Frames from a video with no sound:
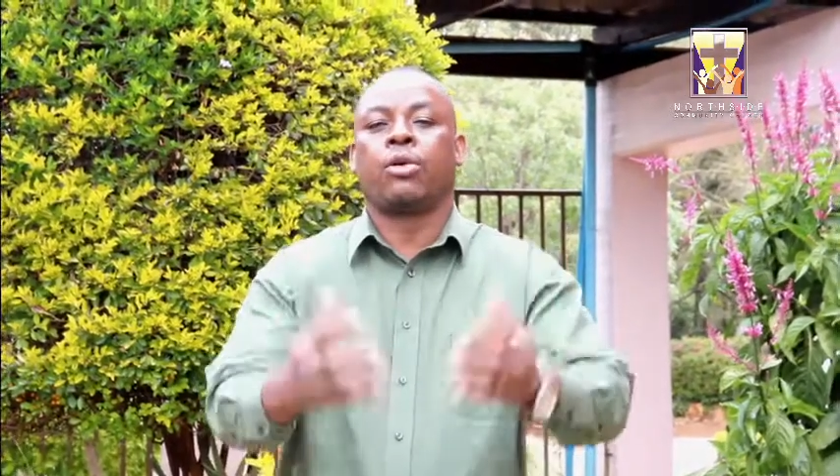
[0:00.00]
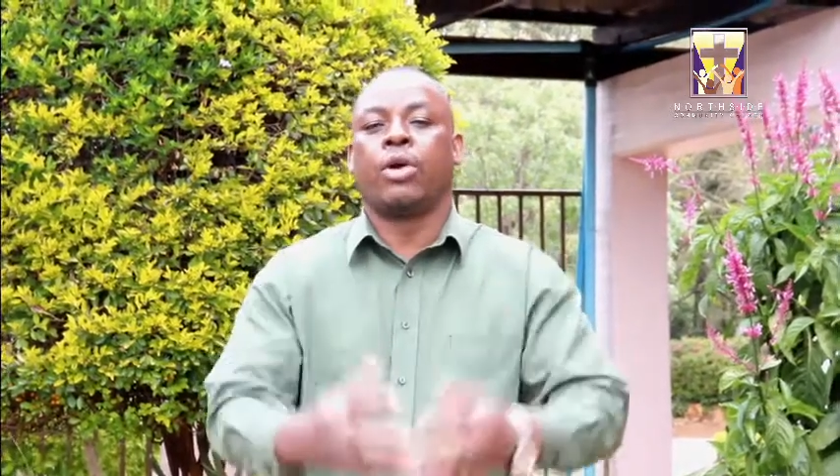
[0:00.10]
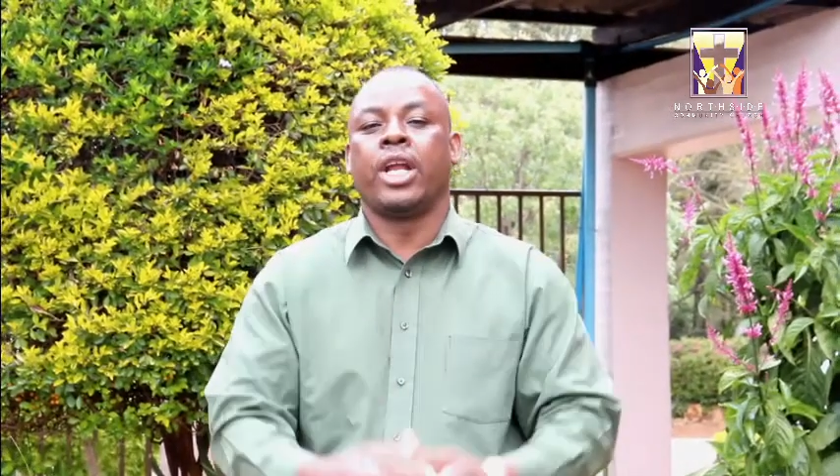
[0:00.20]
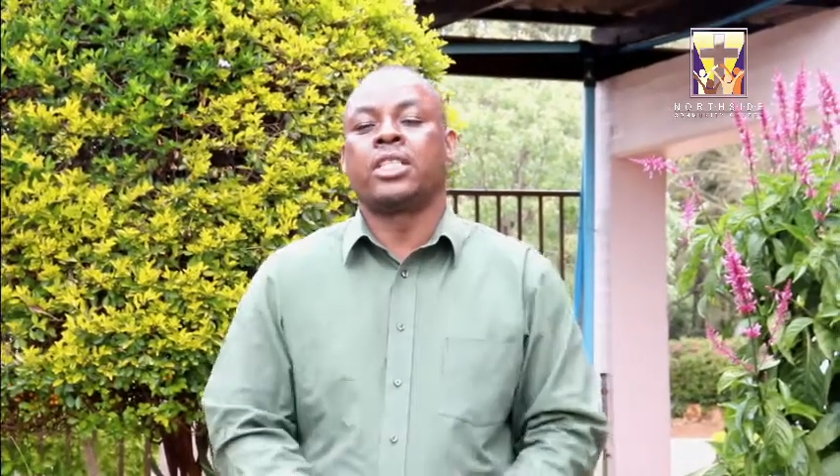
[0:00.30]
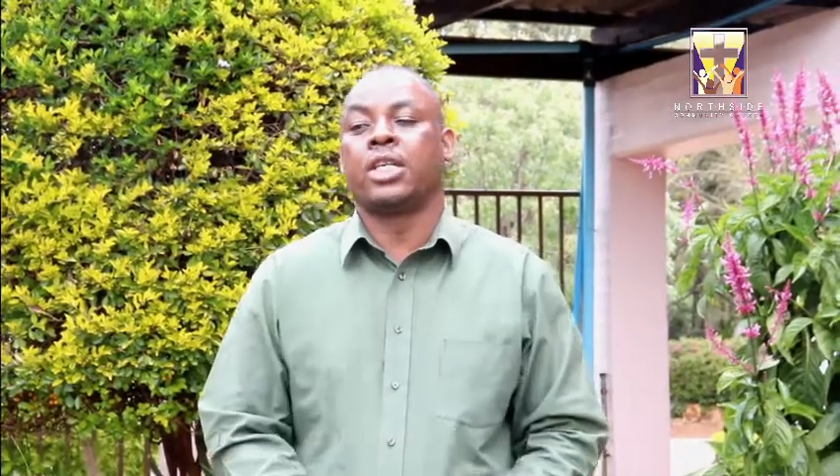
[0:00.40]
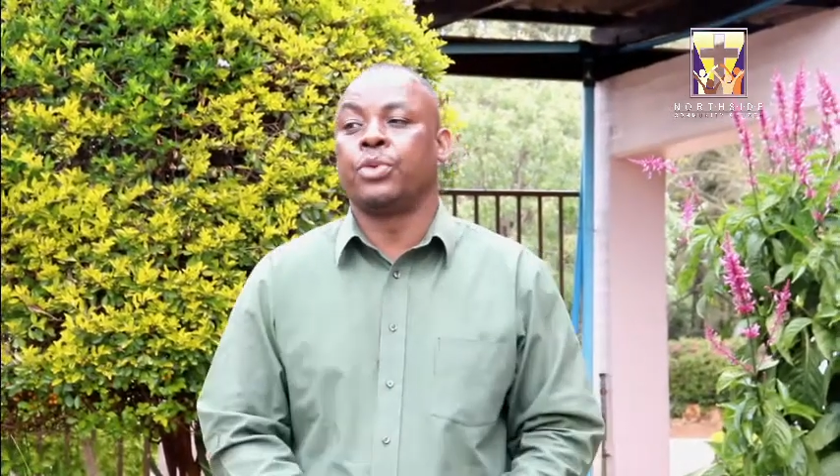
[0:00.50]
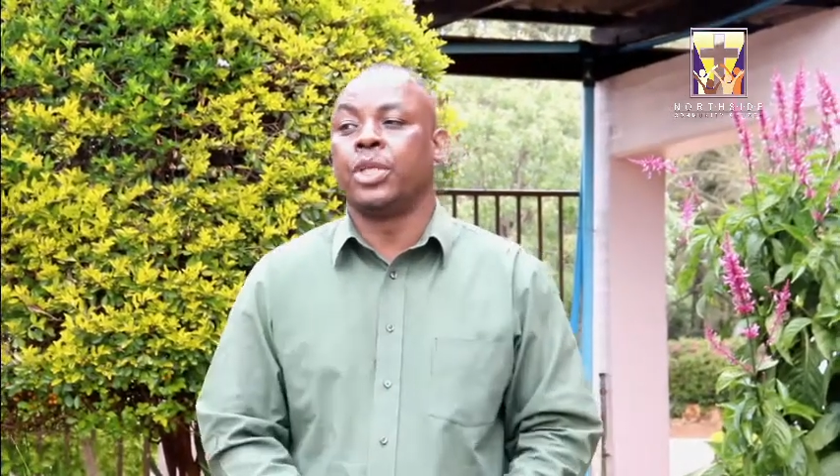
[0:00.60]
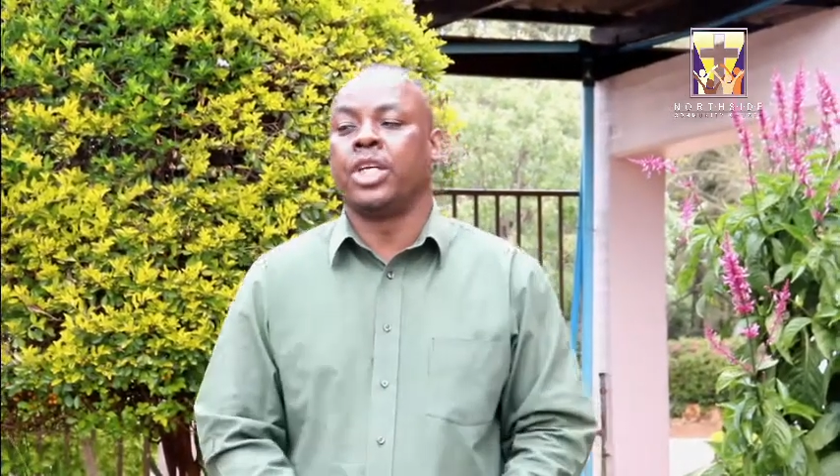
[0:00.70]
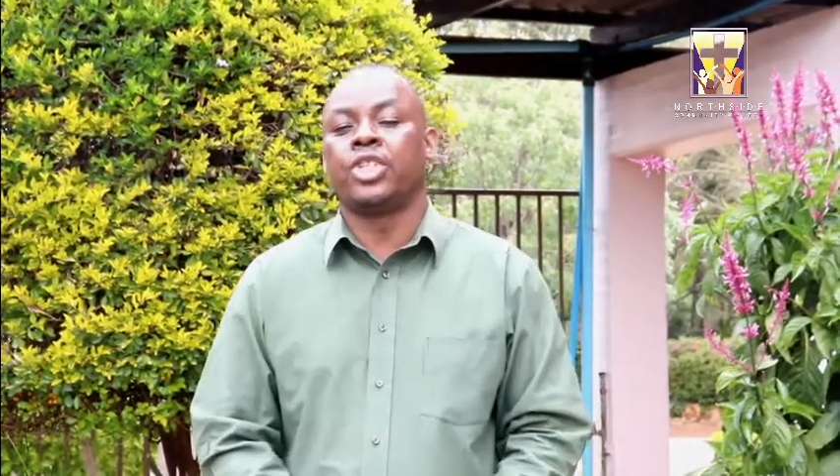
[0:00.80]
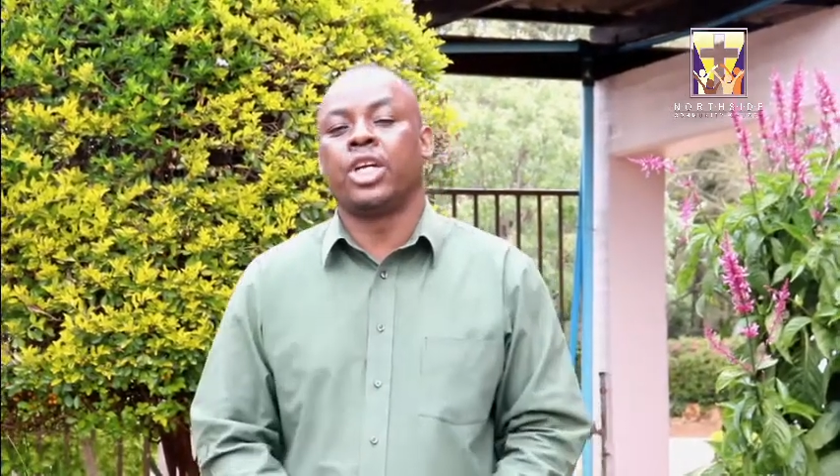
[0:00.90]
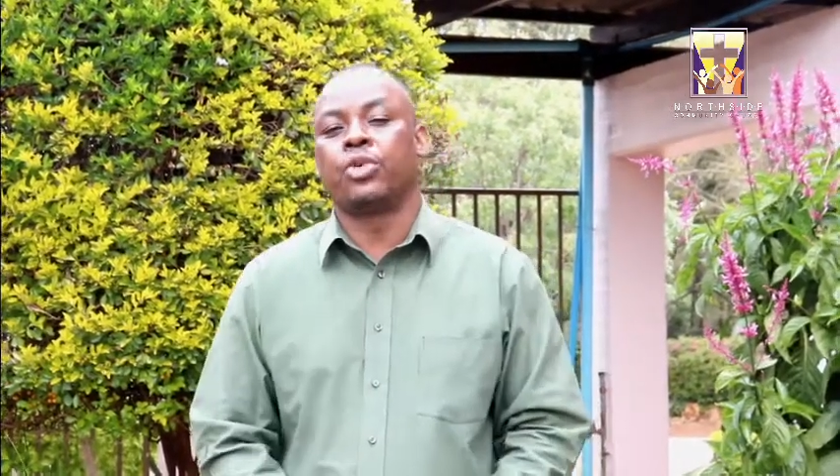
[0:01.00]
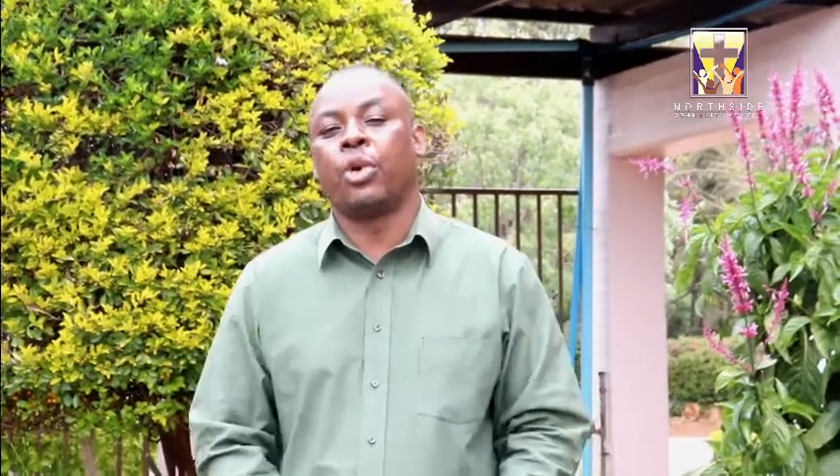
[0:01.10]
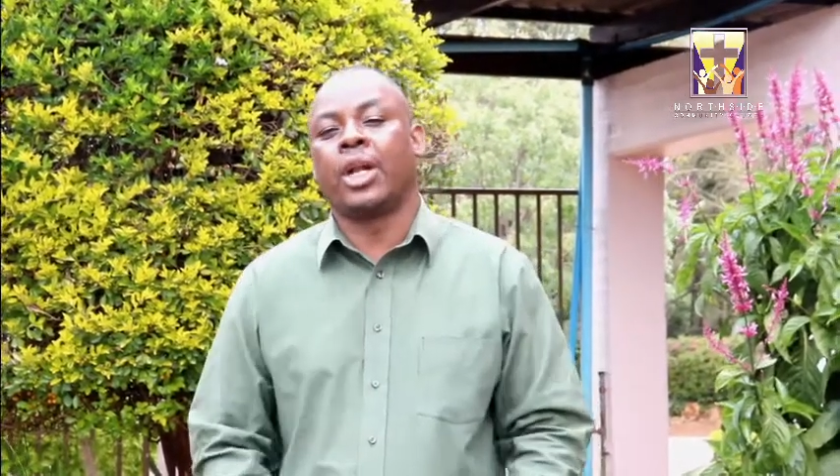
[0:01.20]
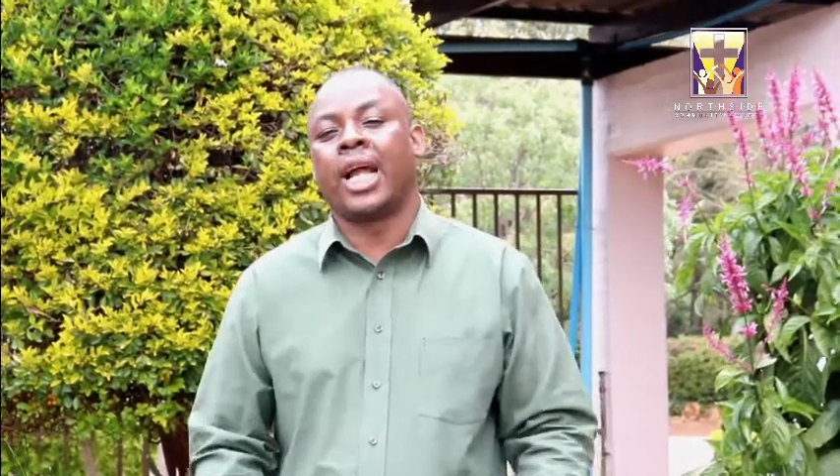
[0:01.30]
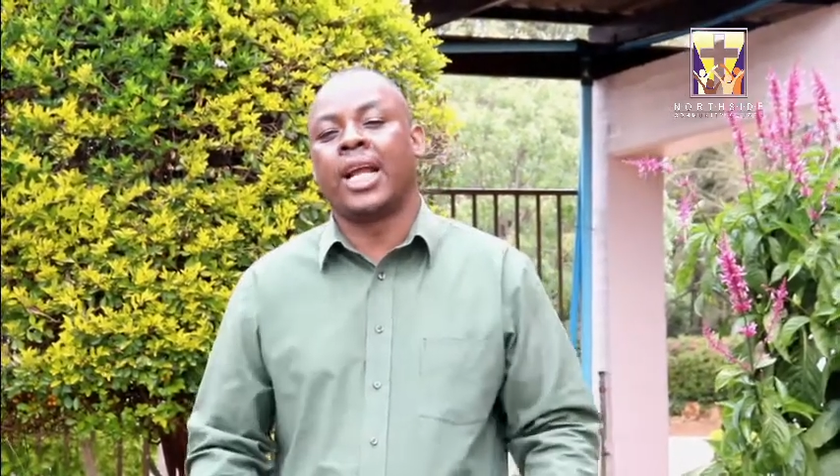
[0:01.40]
connected with the church
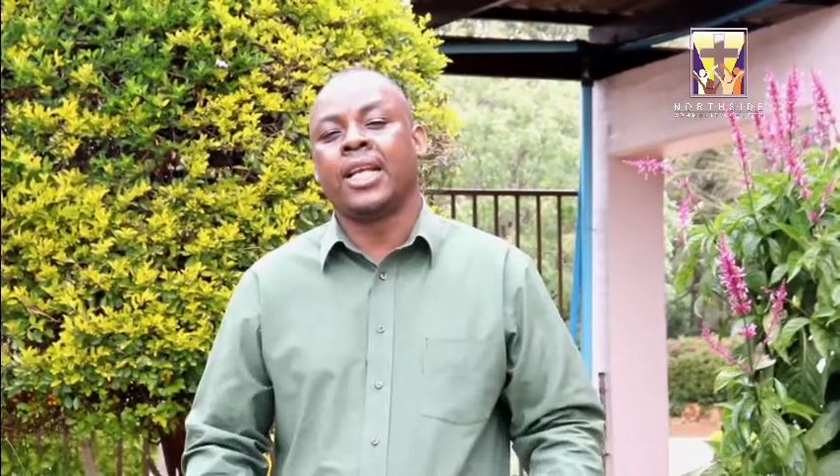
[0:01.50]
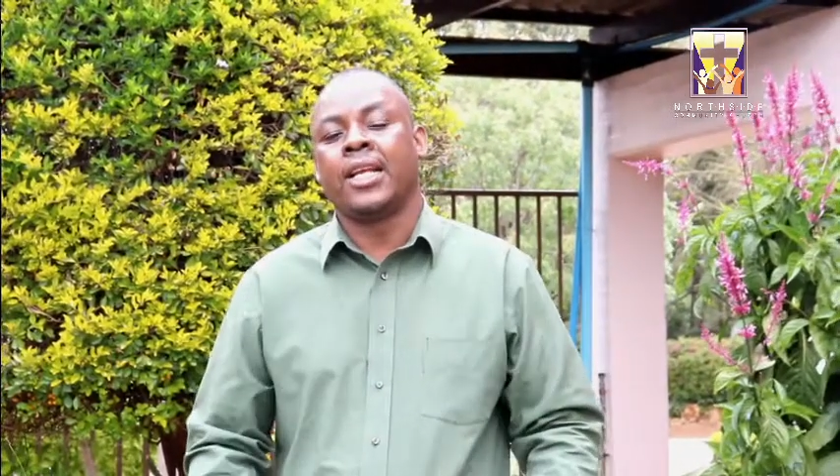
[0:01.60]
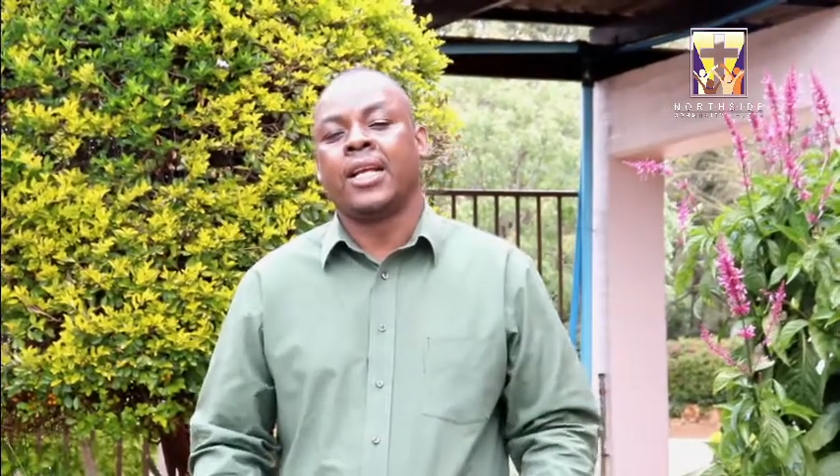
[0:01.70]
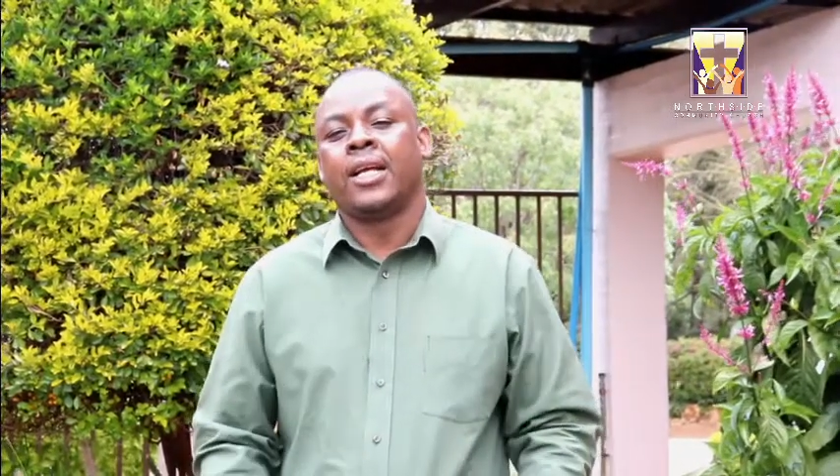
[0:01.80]
online